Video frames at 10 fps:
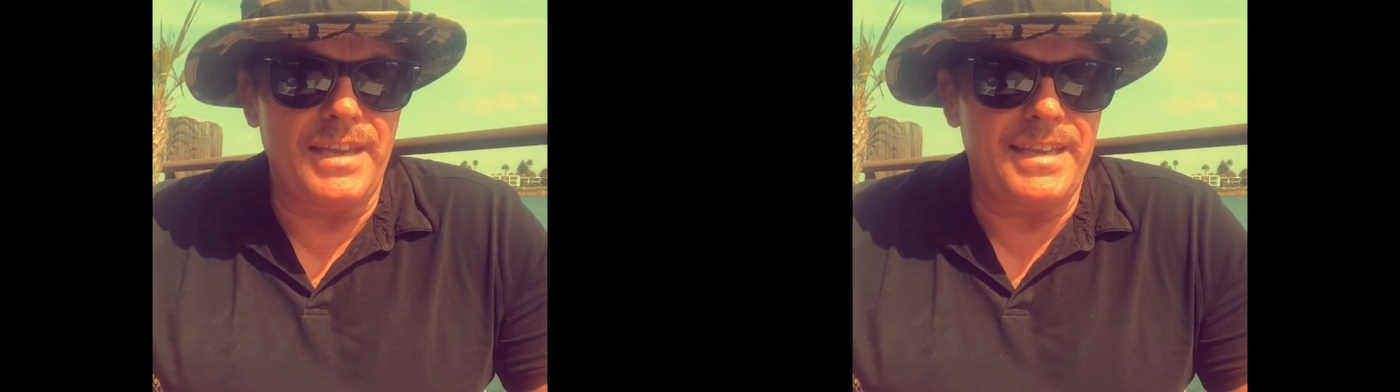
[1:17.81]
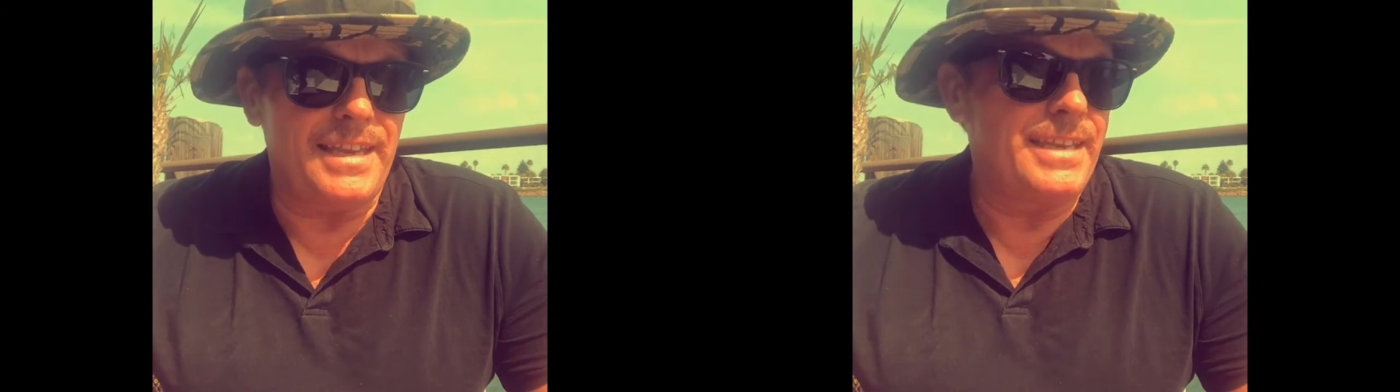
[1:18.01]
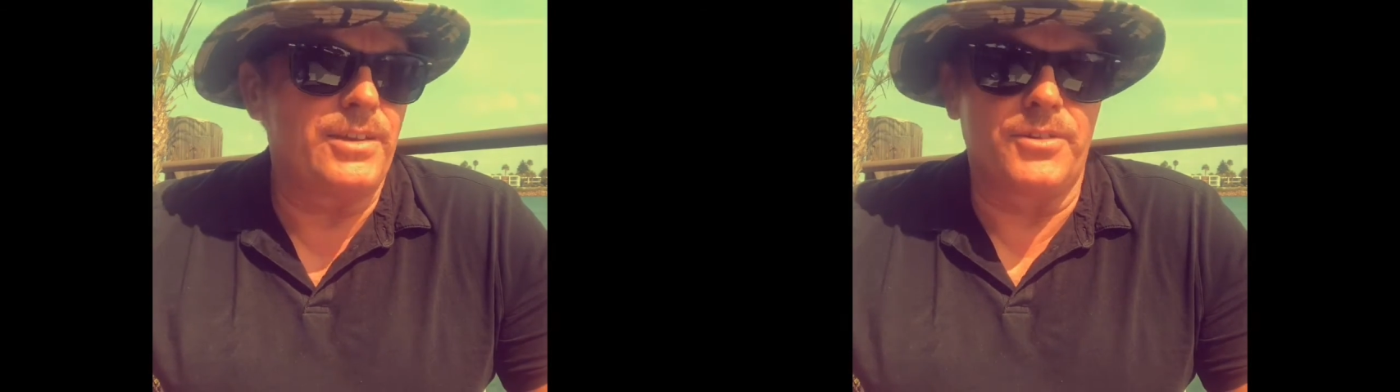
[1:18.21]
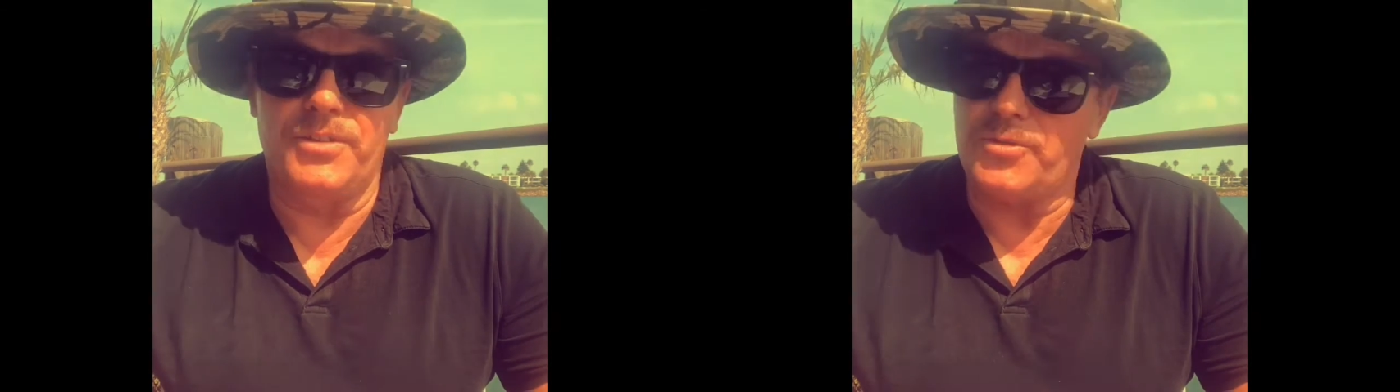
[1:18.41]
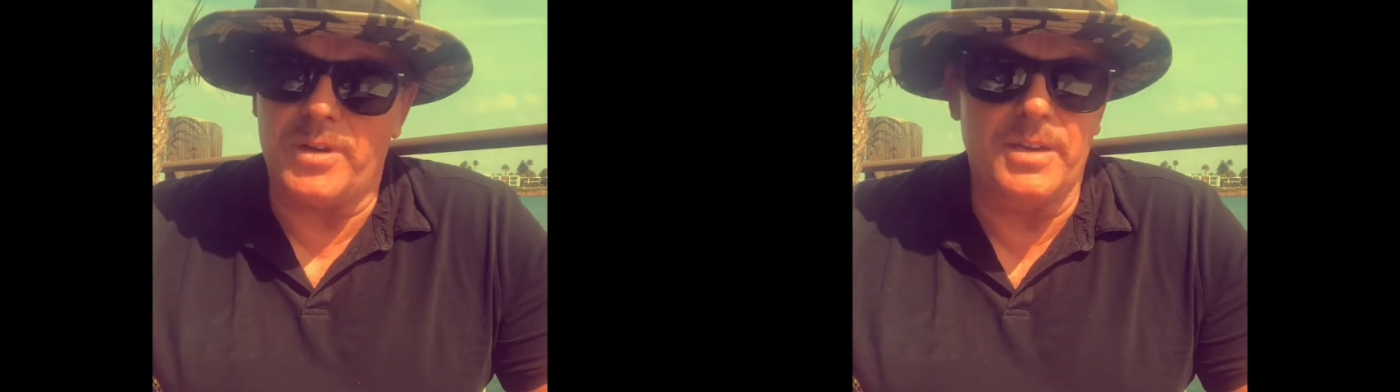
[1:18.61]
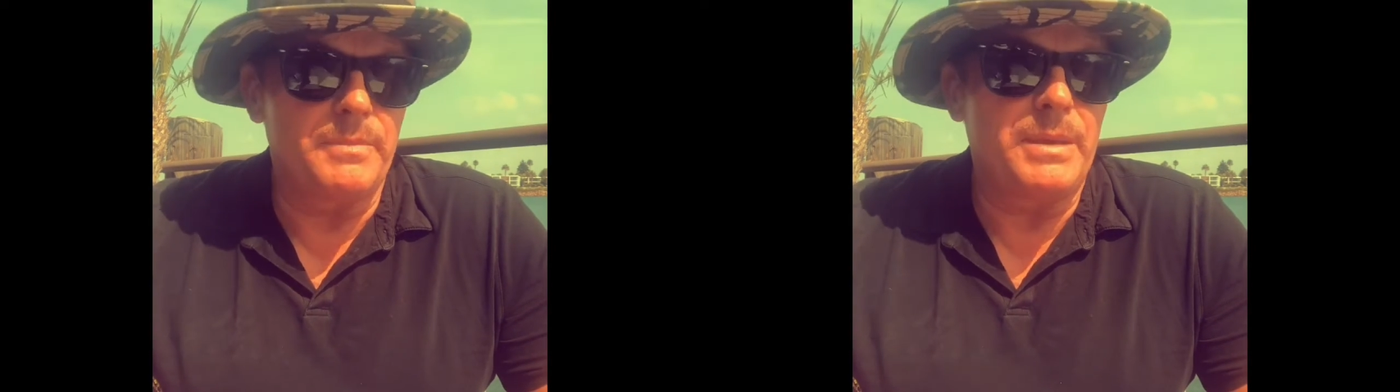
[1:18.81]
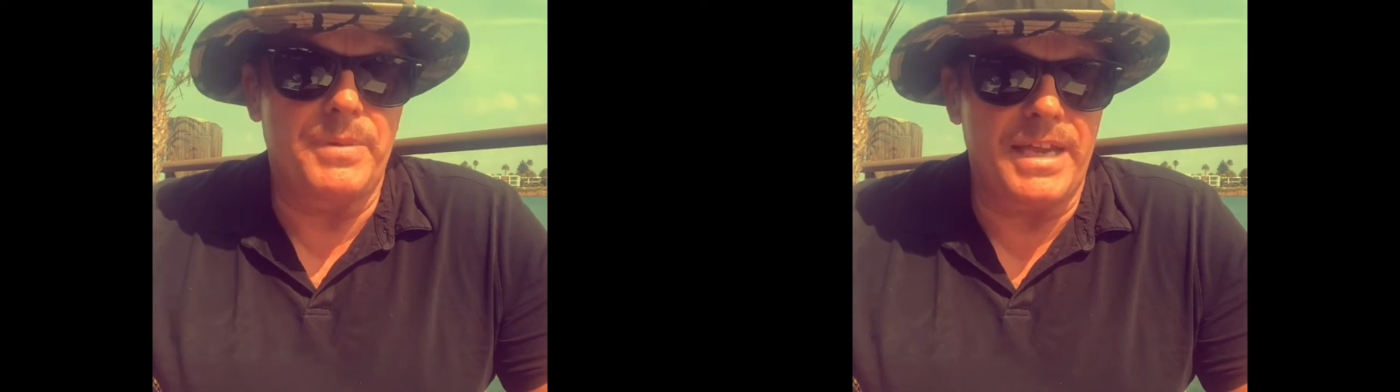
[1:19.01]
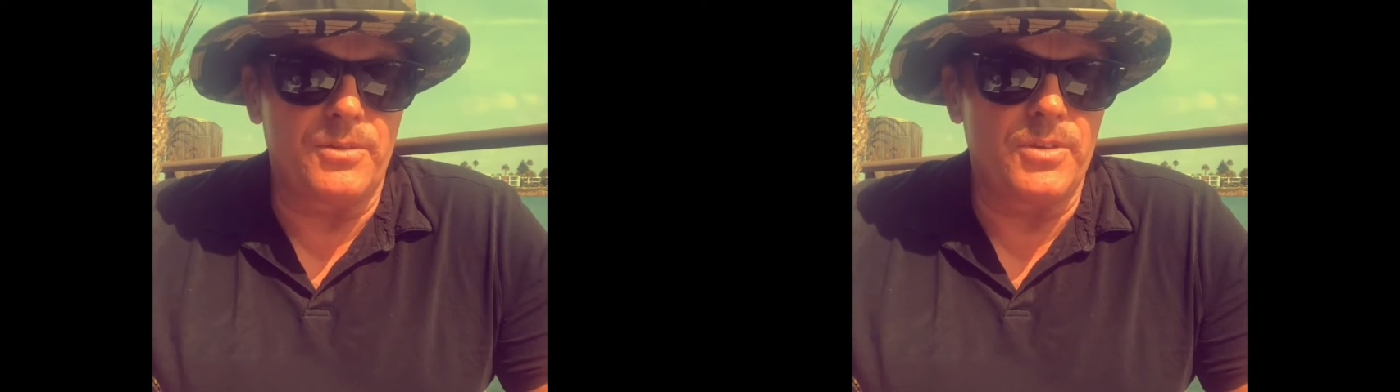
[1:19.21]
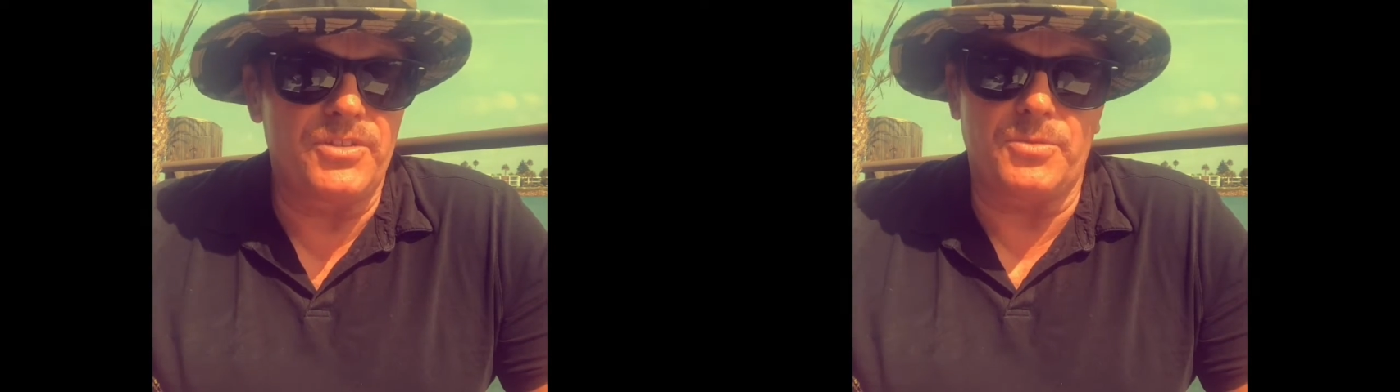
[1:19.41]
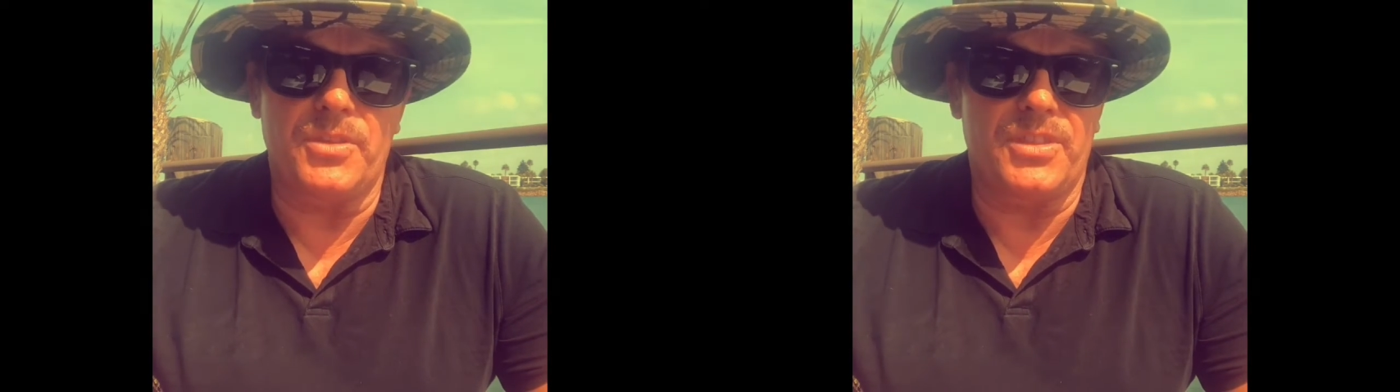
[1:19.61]
that and they're going to try to make
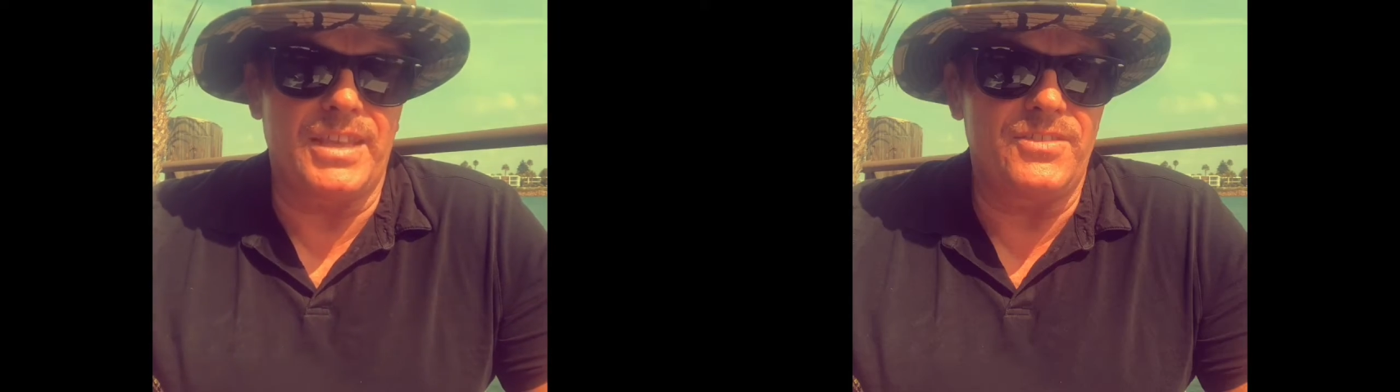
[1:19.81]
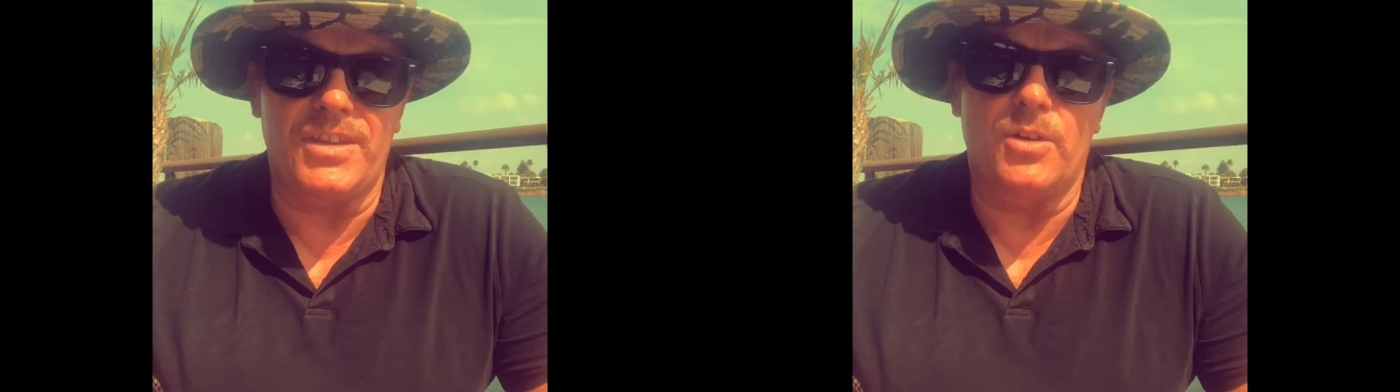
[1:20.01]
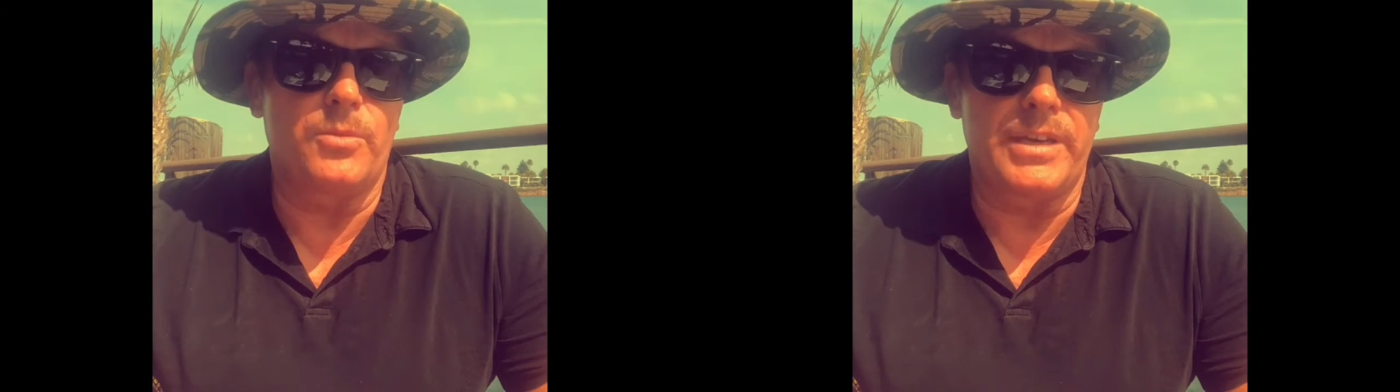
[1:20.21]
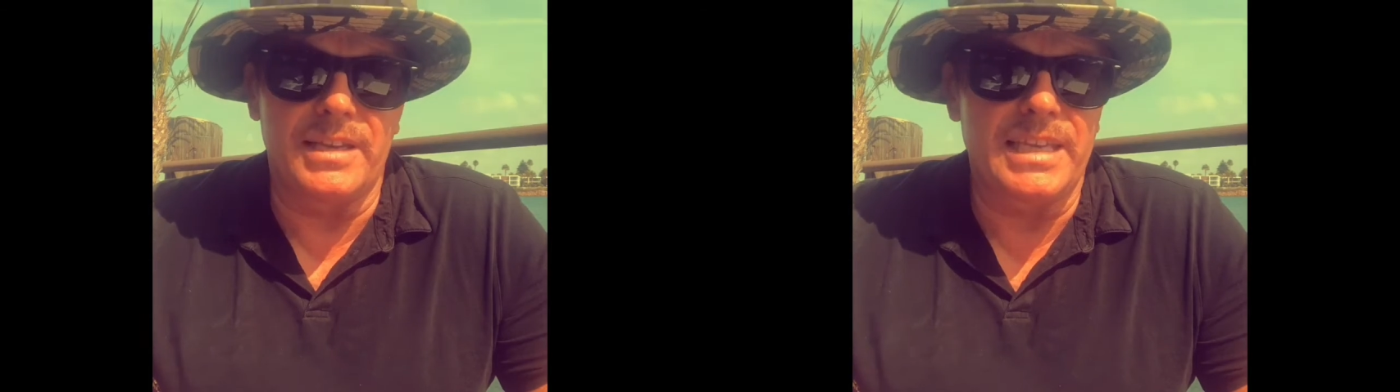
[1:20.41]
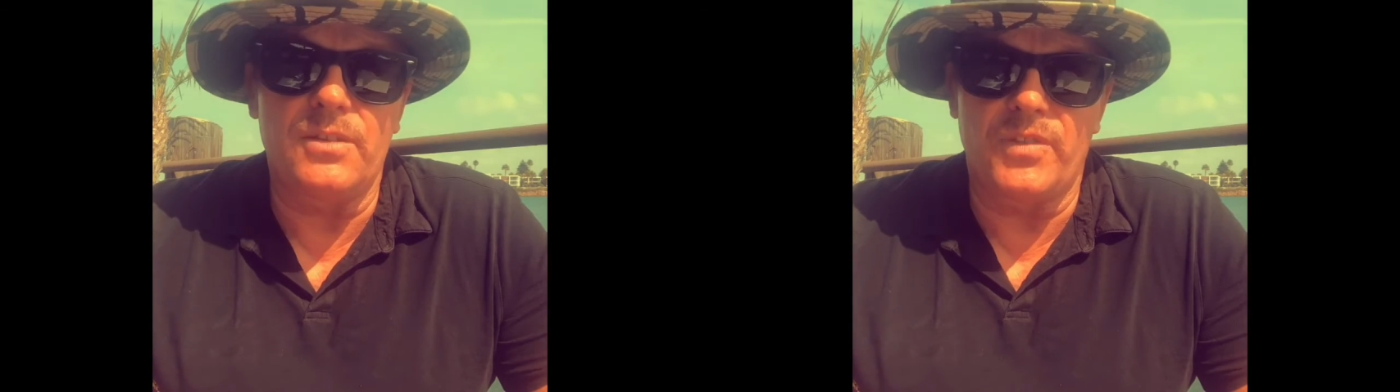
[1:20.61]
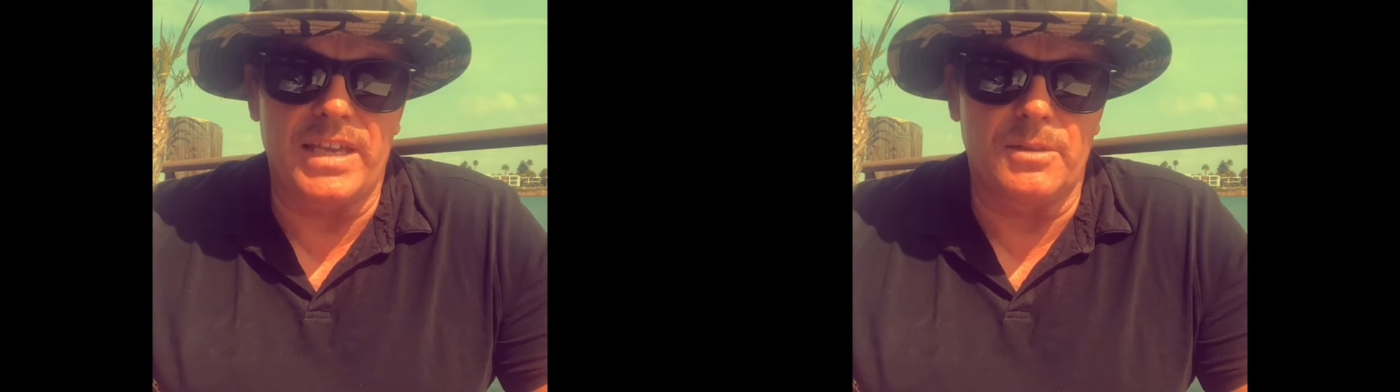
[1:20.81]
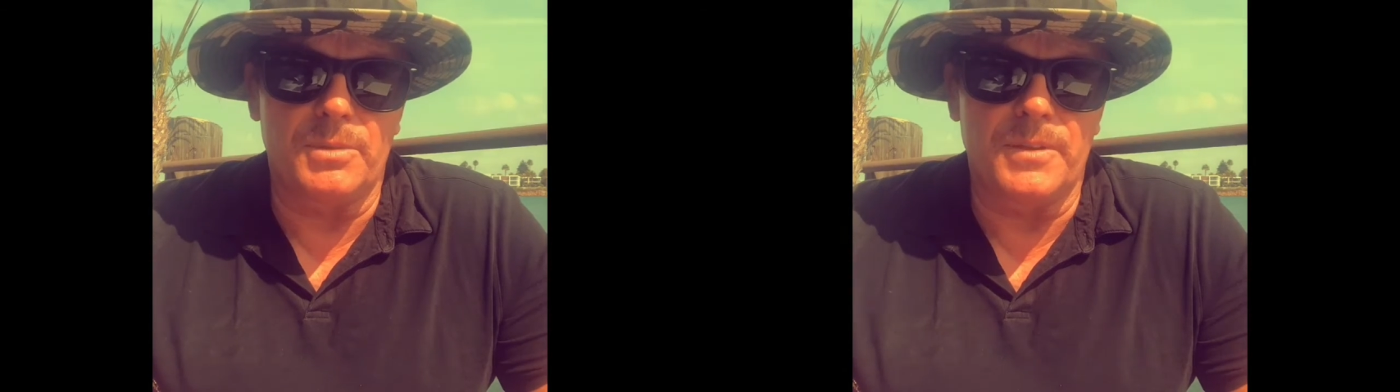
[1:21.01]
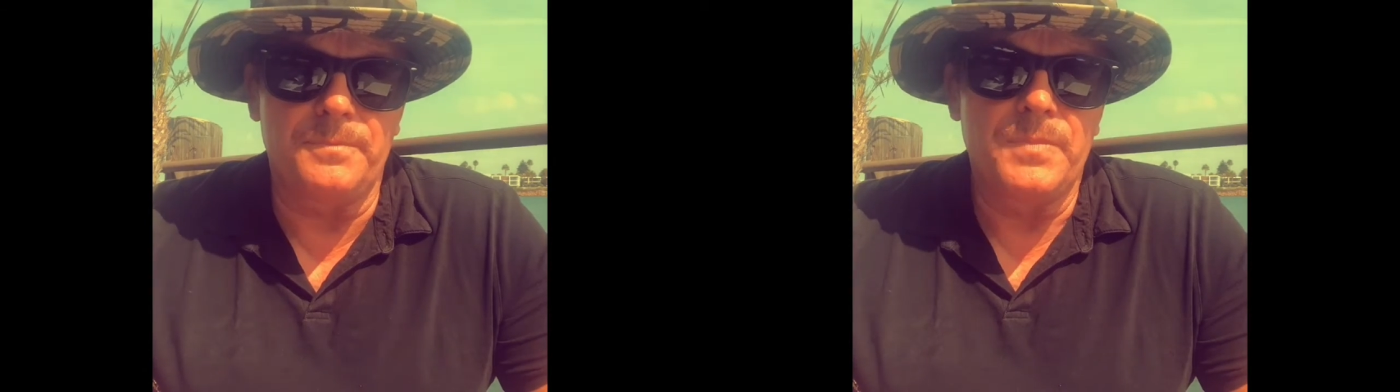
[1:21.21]
batteries with things that are readily available?